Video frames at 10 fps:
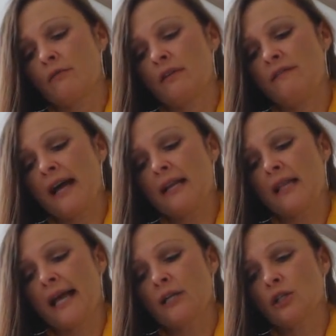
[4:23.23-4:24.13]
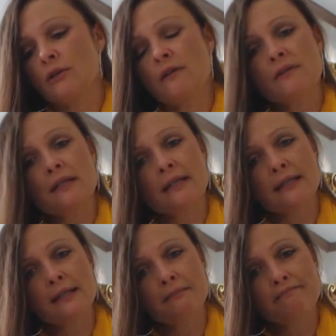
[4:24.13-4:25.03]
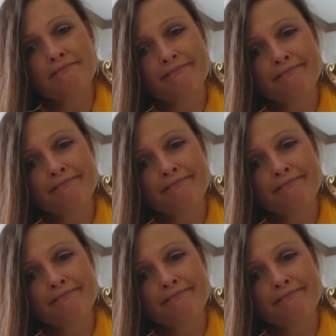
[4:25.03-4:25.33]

Revitalize your nervous system.